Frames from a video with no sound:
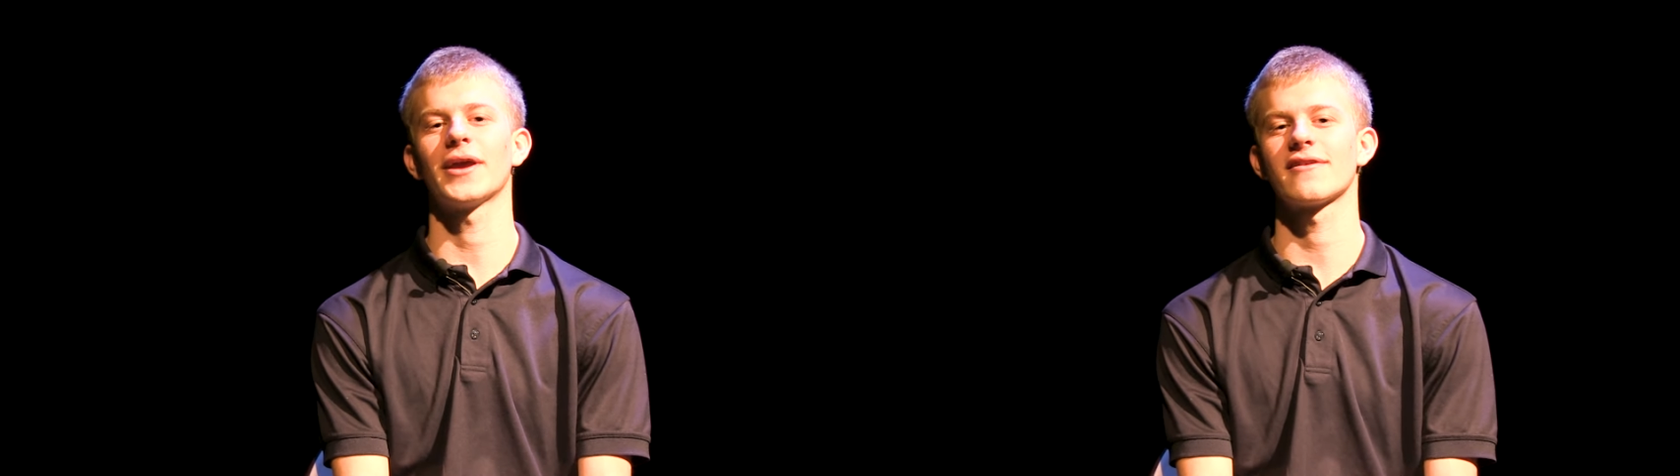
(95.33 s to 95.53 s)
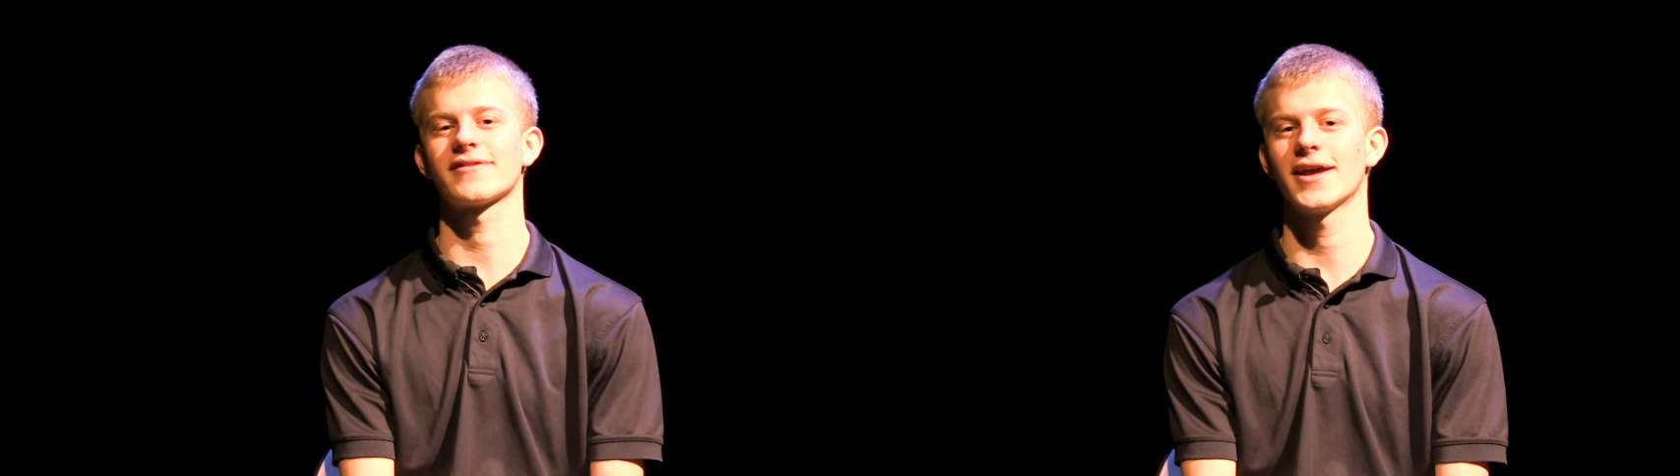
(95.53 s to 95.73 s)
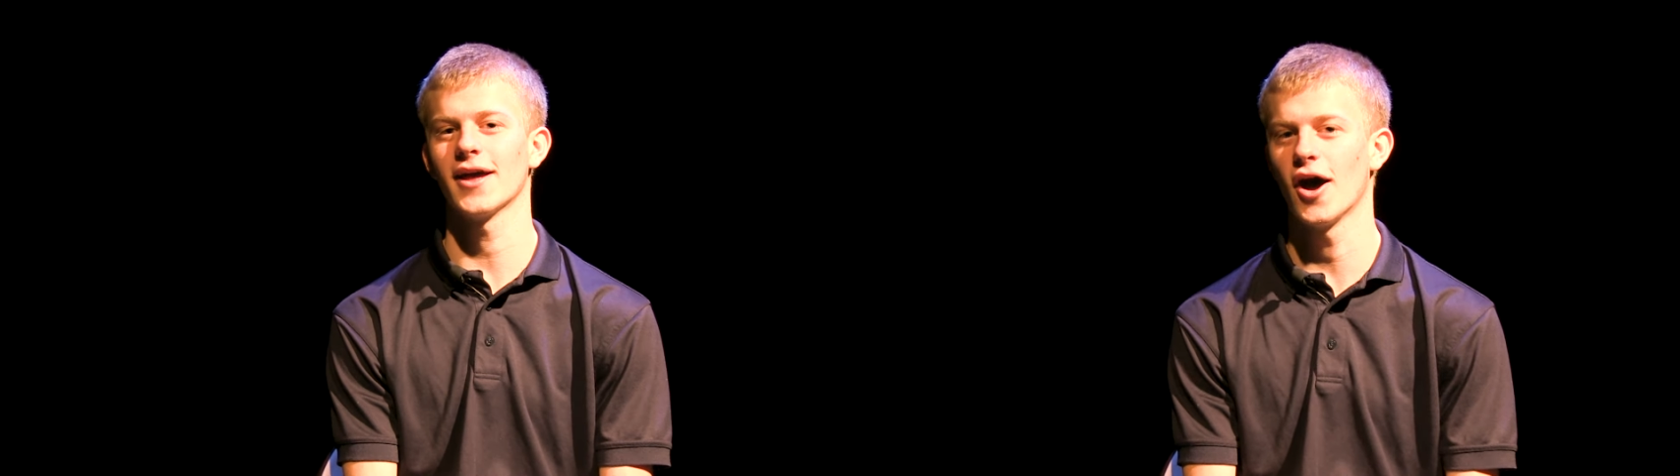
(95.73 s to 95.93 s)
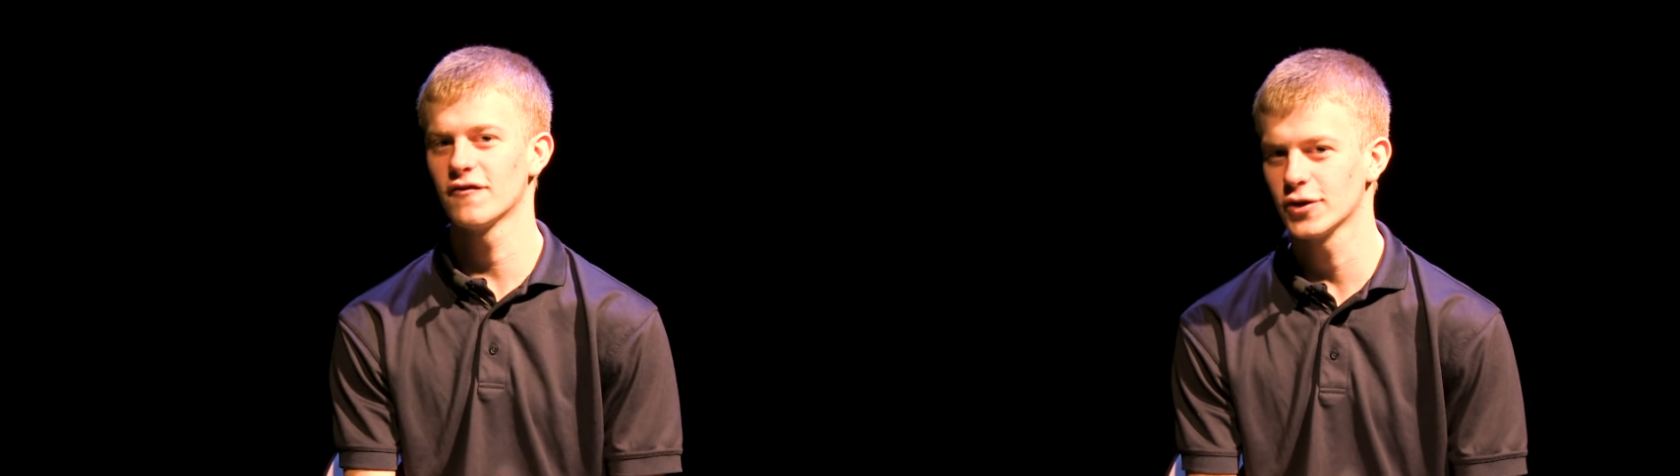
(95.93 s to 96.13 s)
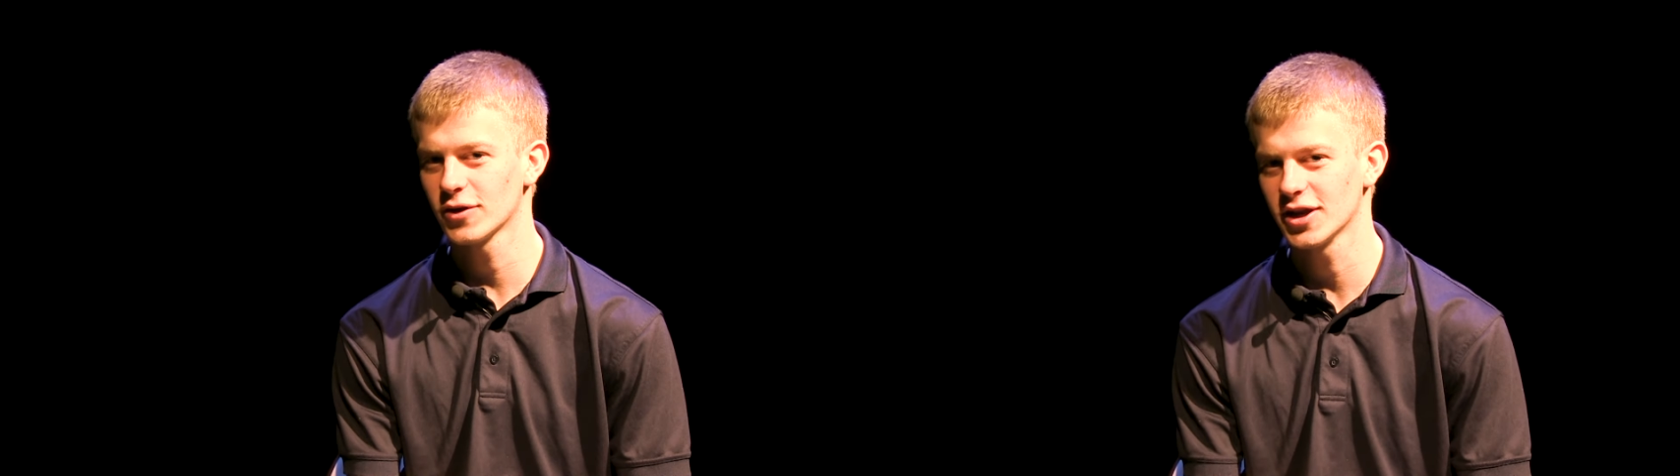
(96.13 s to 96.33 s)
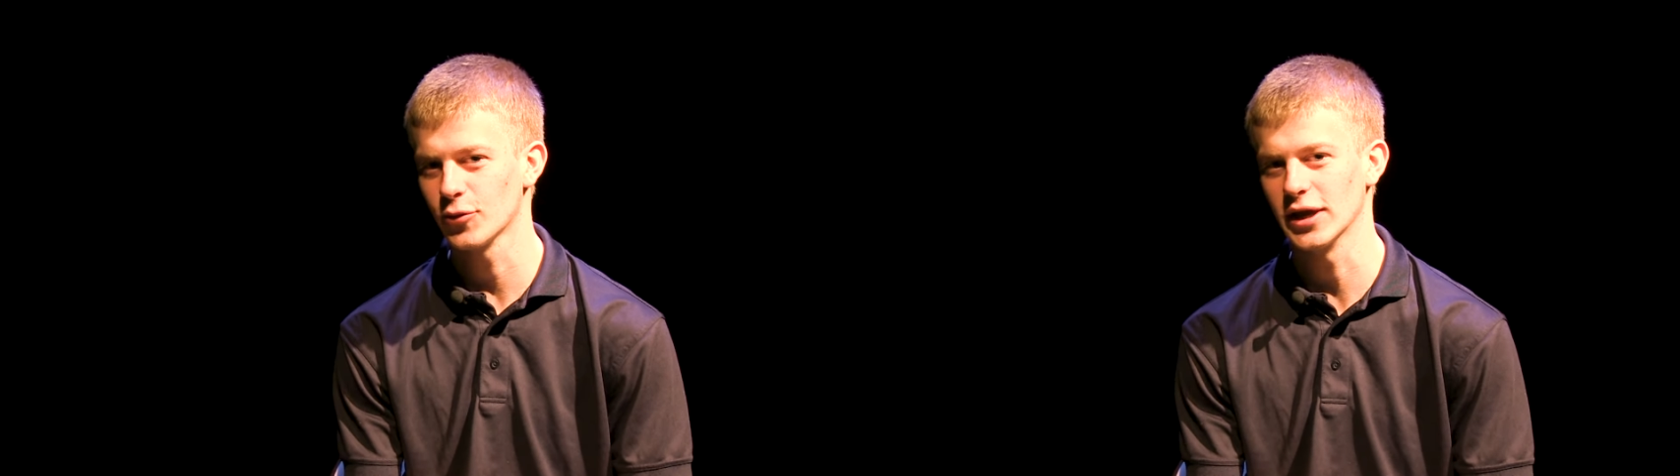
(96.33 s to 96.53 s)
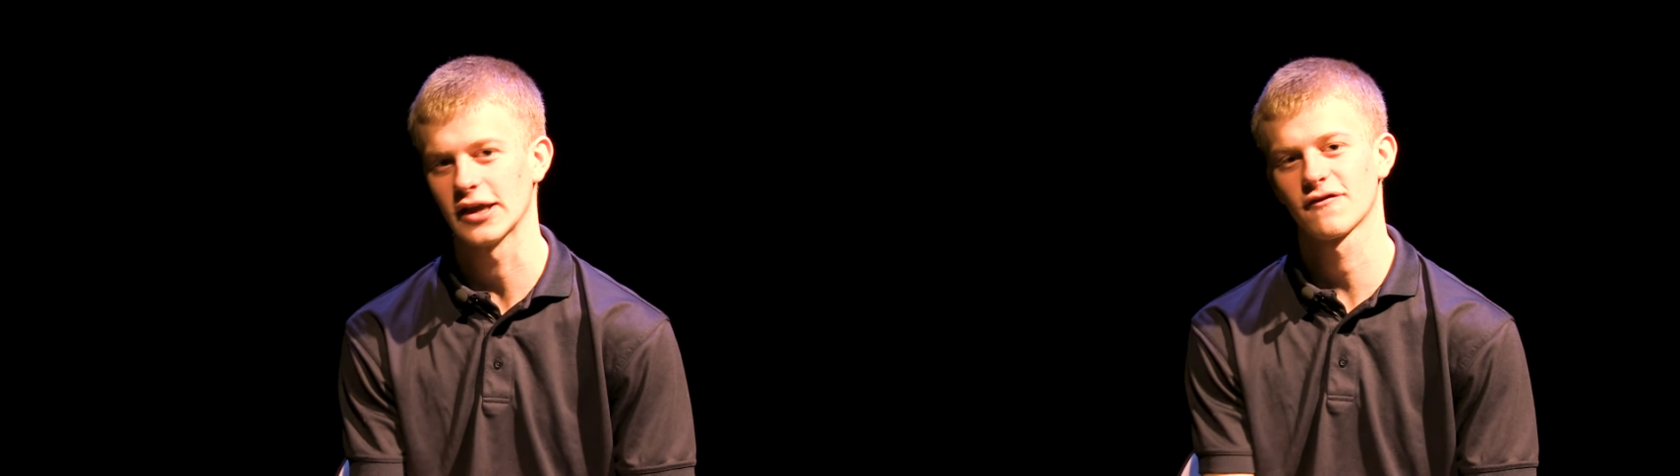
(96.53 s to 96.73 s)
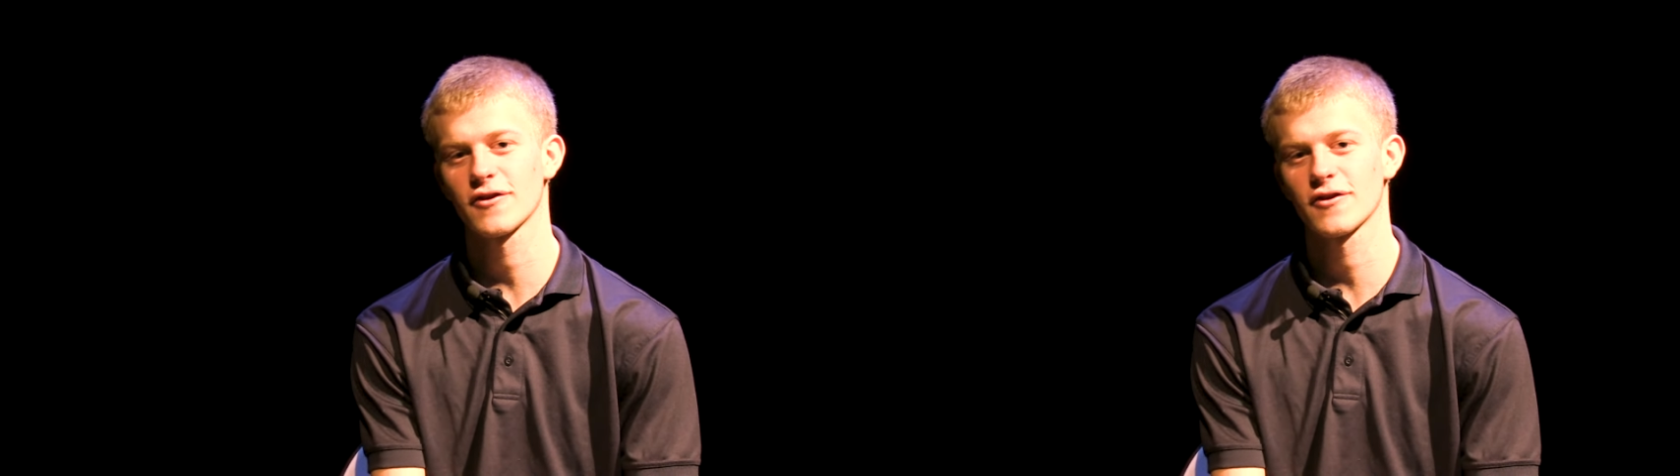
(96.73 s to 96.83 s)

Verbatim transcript: biggest day of Unity Week.